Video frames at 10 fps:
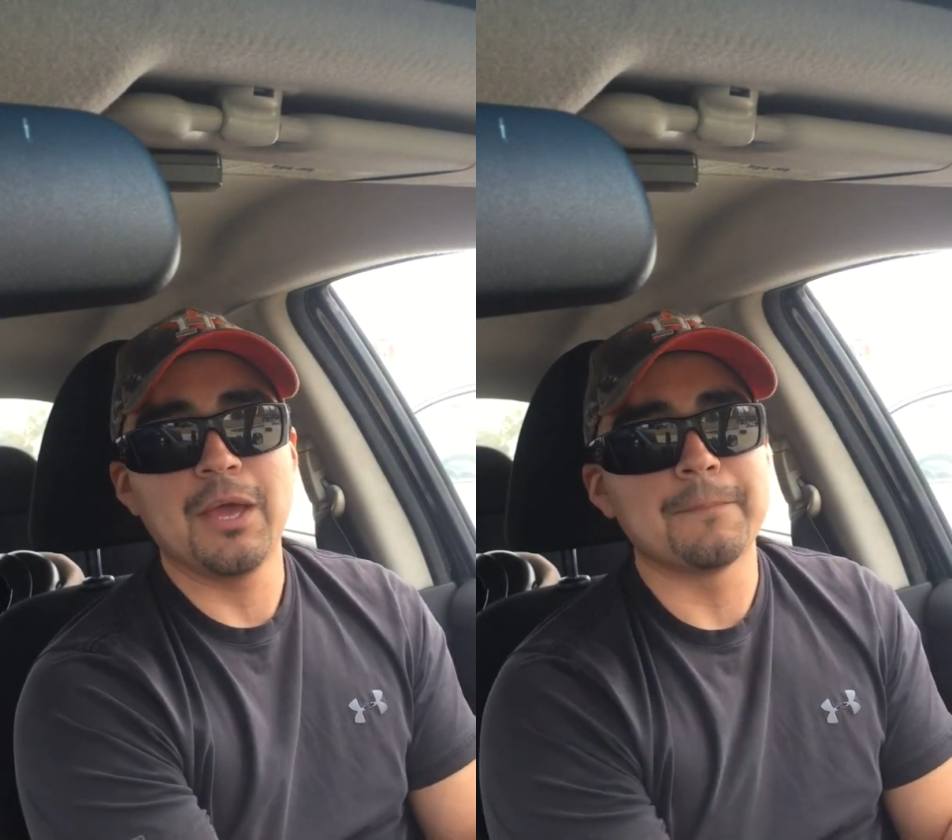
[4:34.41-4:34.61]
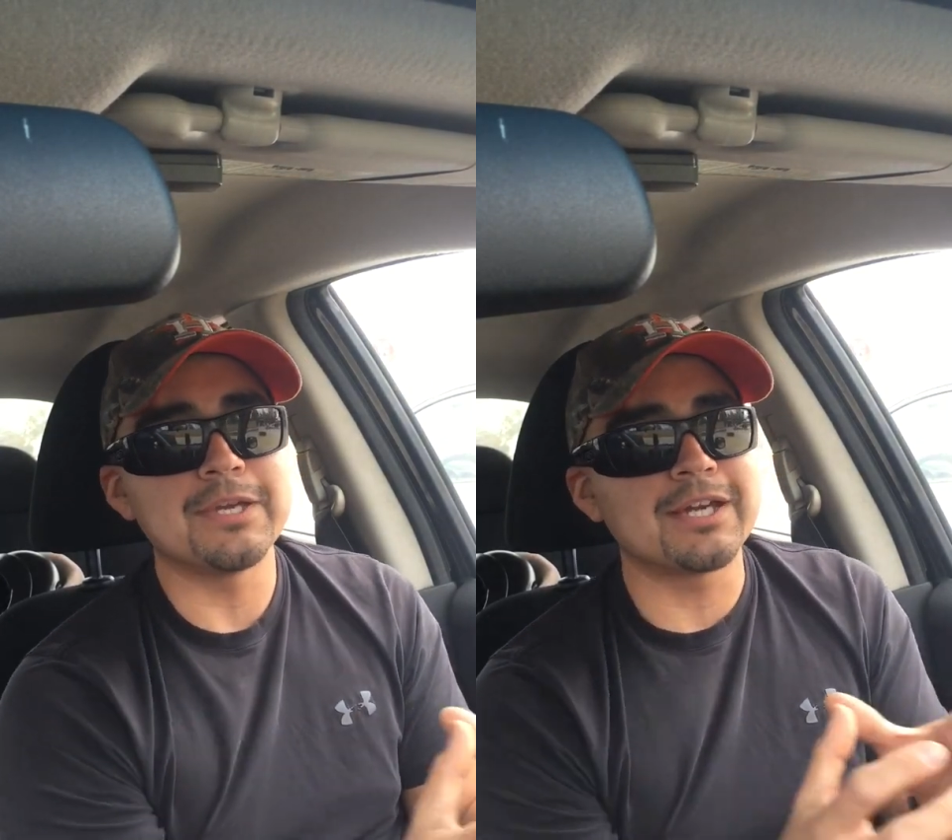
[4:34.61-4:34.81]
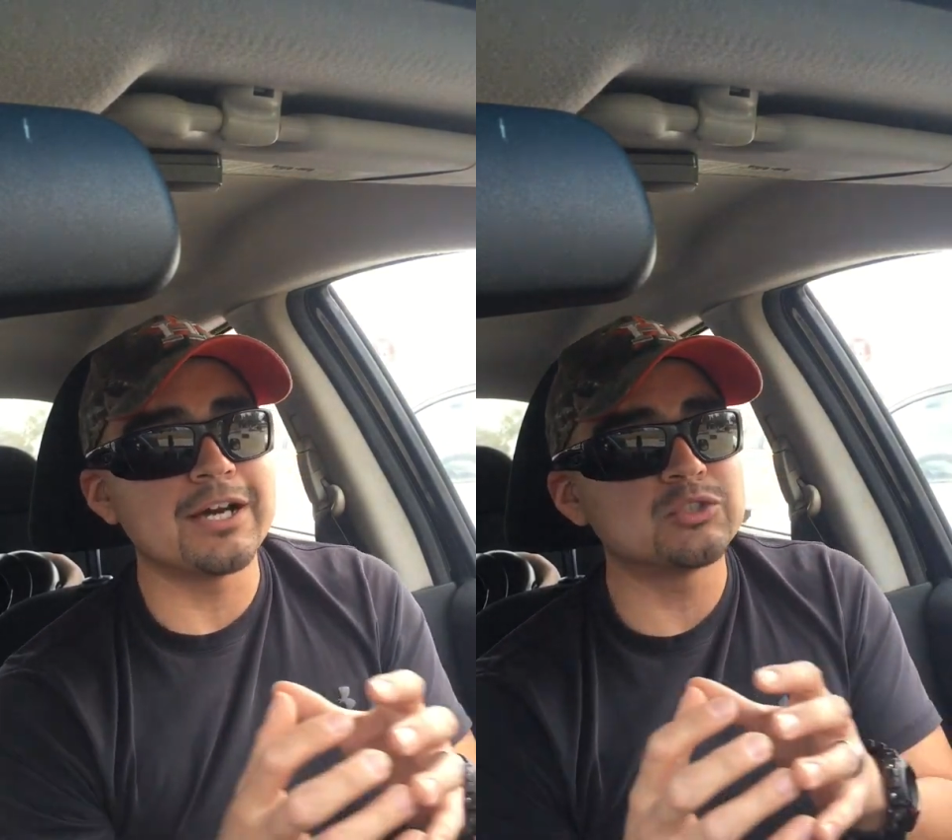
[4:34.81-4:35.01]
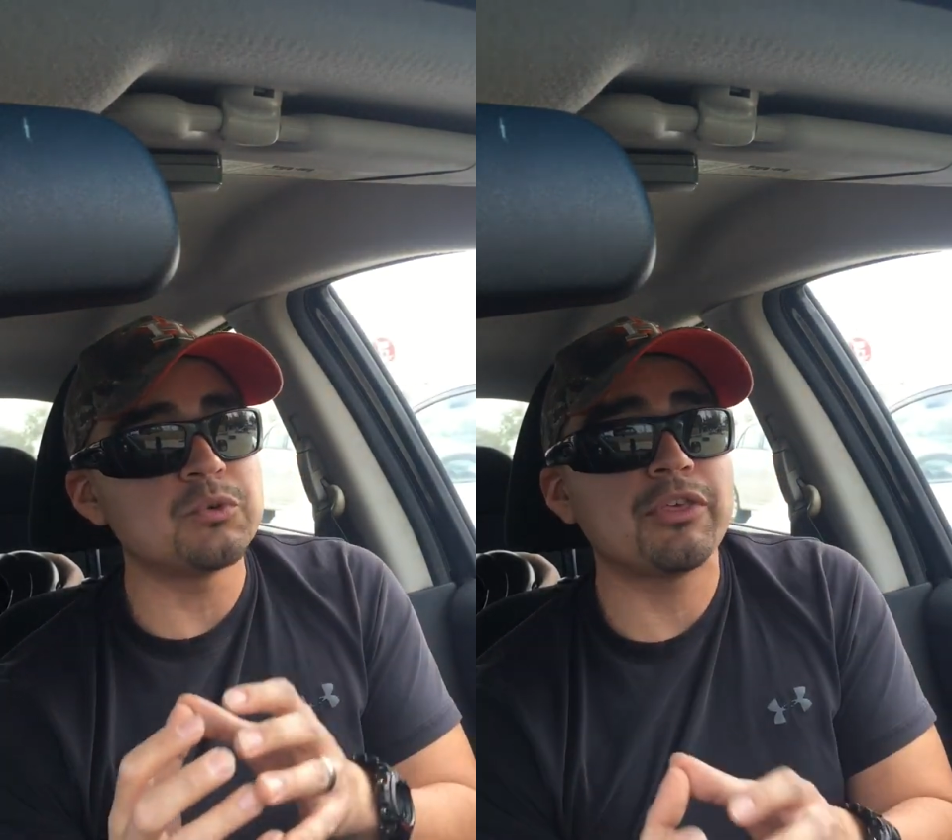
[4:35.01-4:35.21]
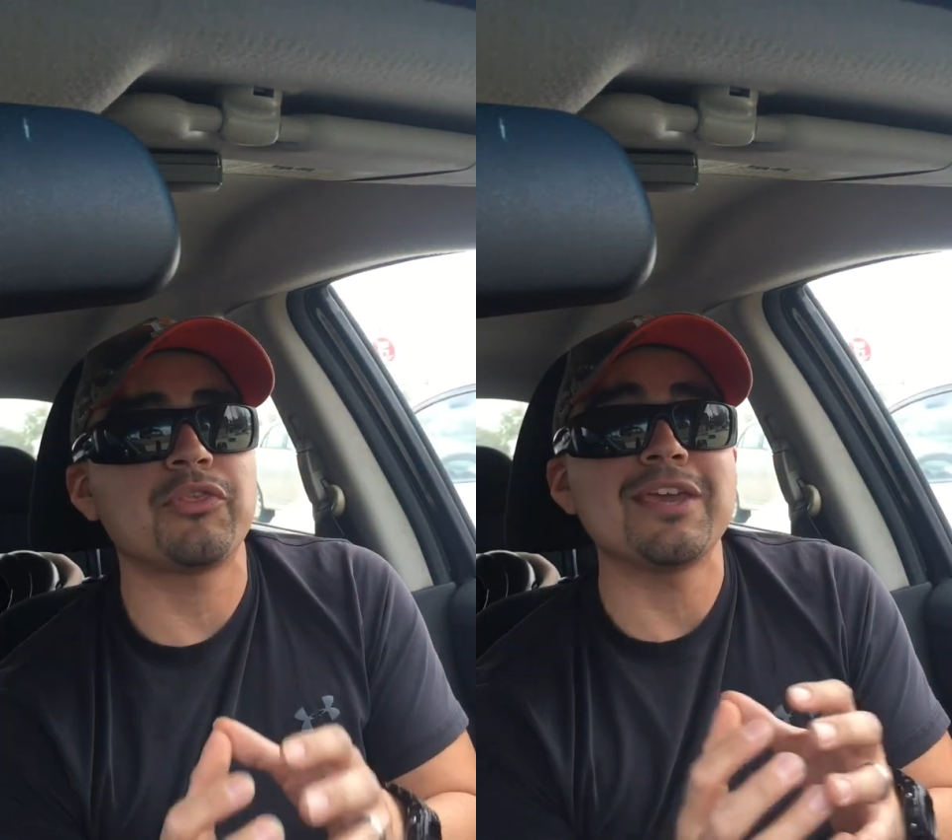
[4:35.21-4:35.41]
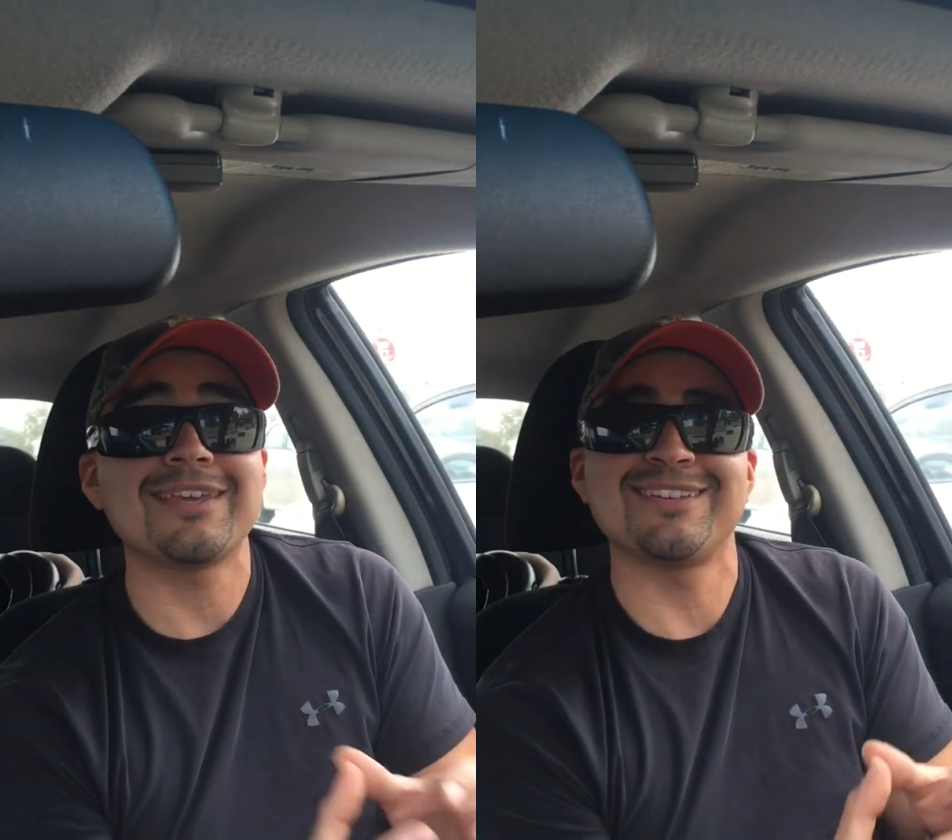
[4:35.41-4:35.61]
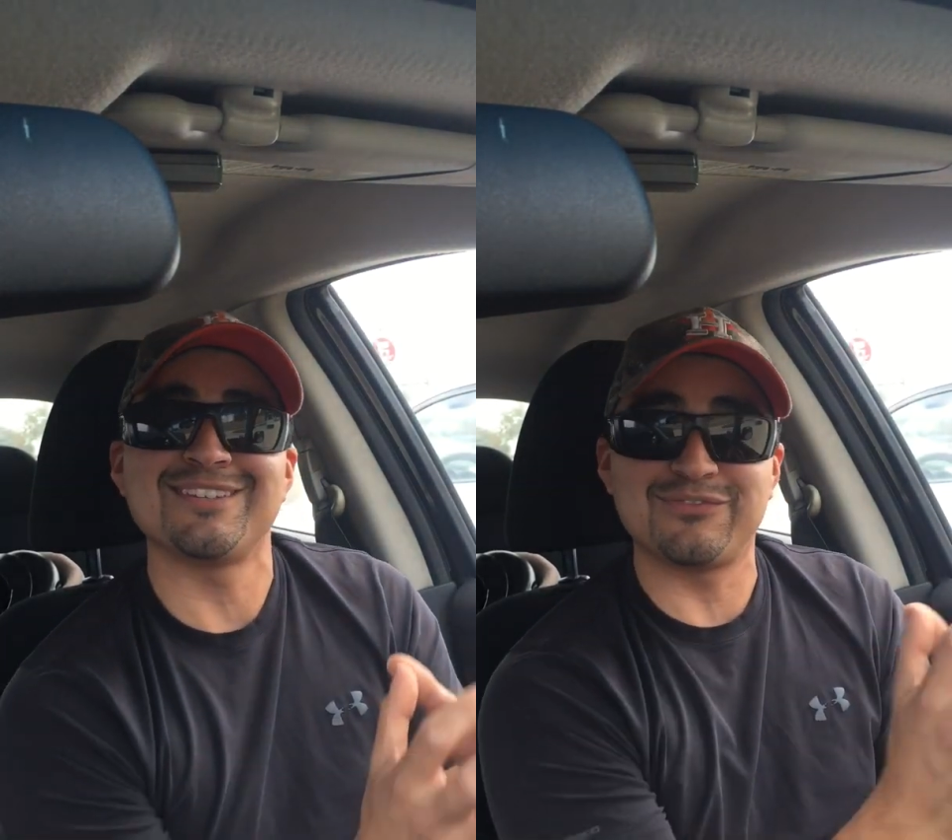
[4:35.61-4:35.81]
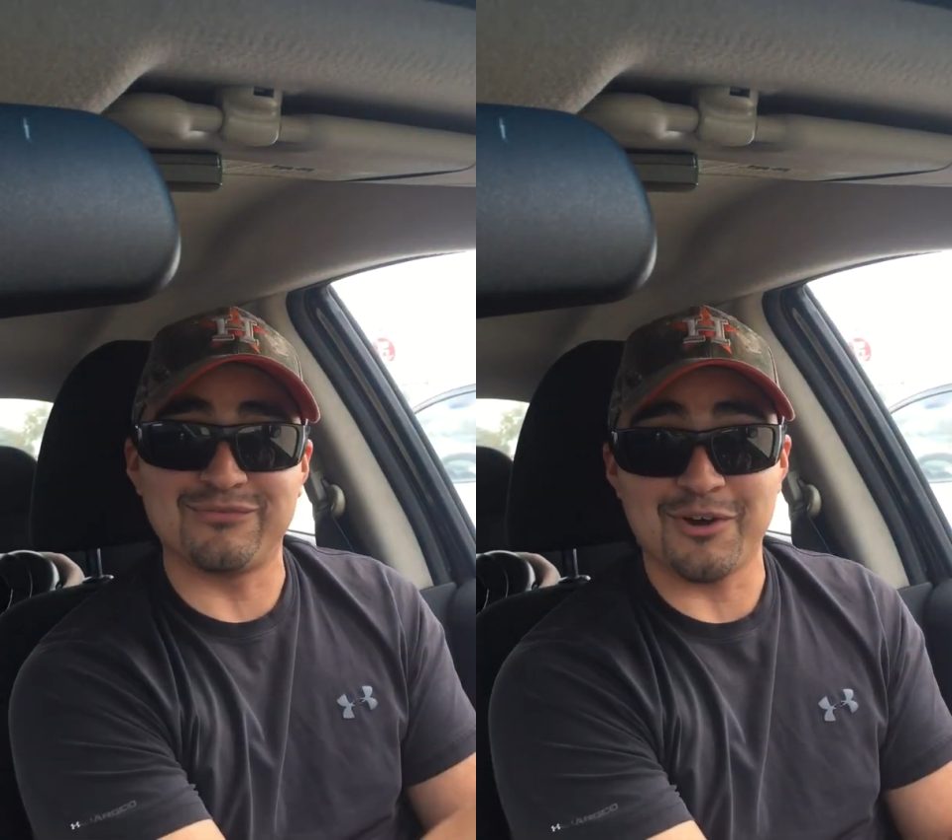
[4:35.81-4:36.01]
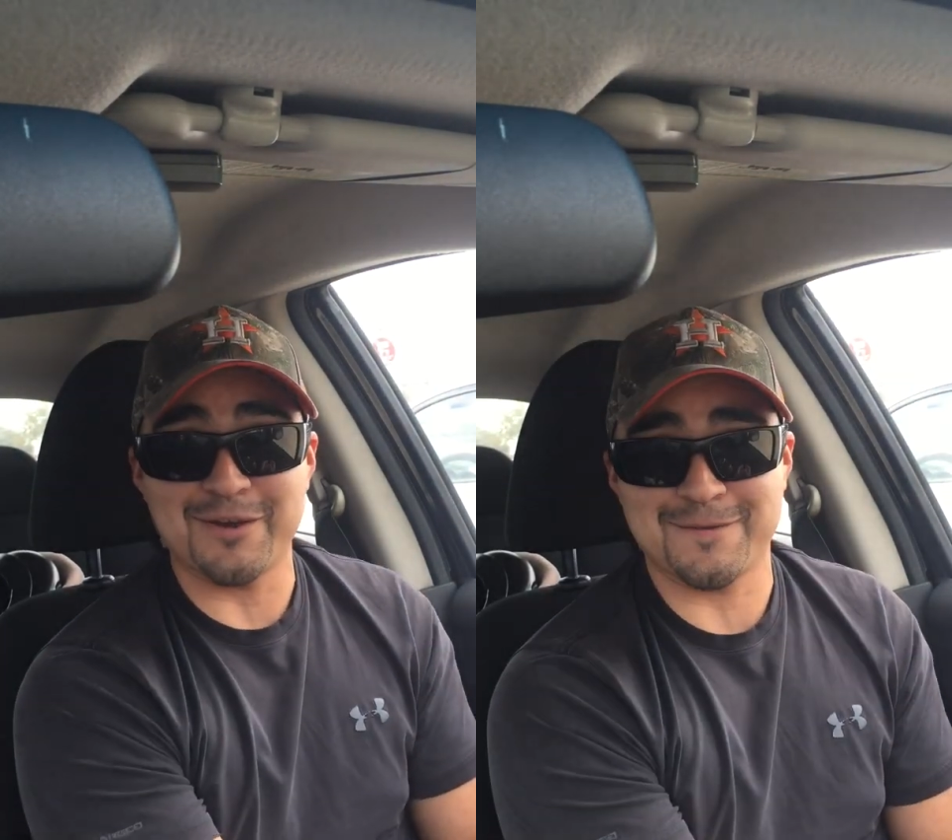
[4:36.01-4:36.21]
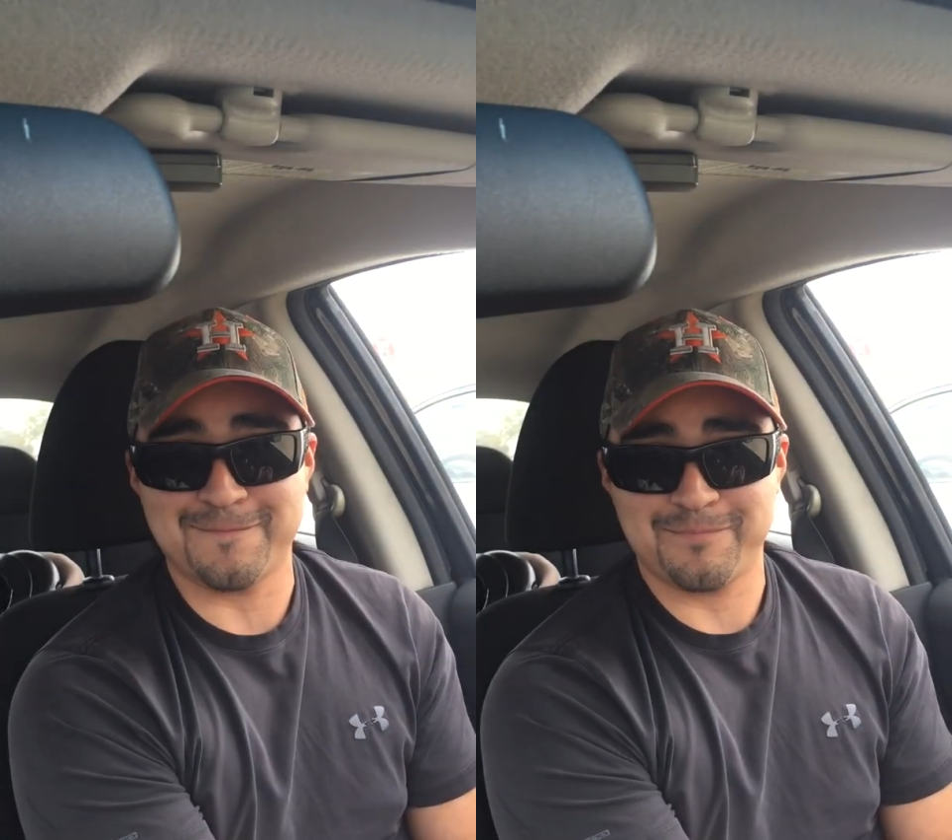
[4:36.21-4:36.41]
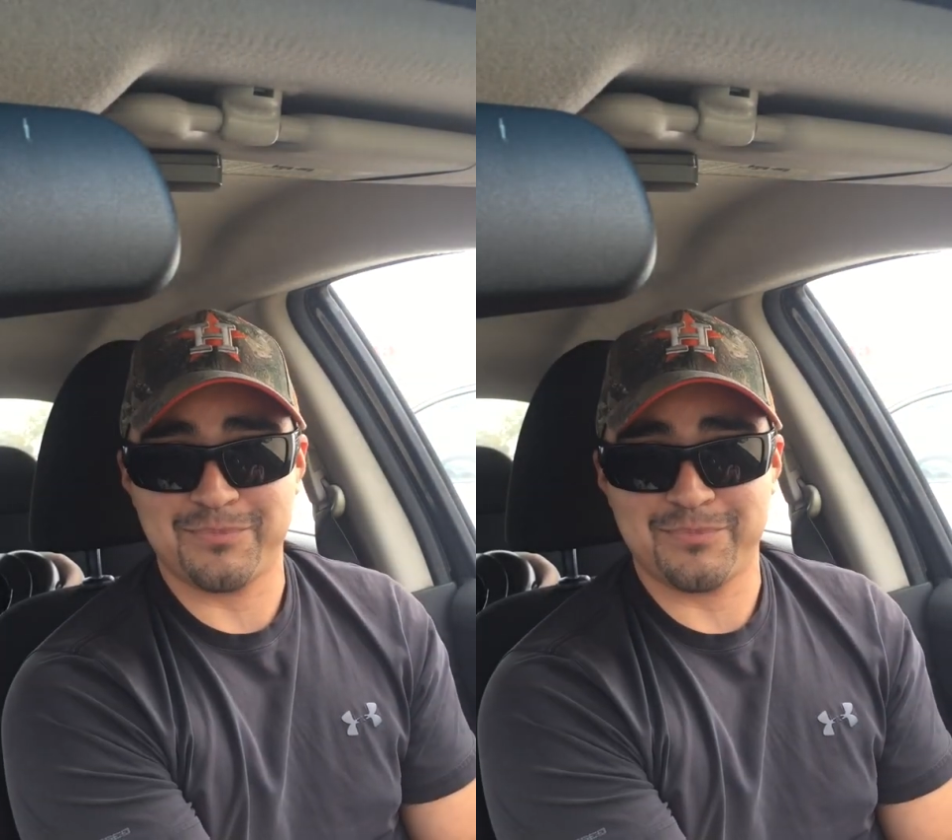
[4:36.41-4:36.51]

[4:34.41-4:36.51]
because we think it is fun.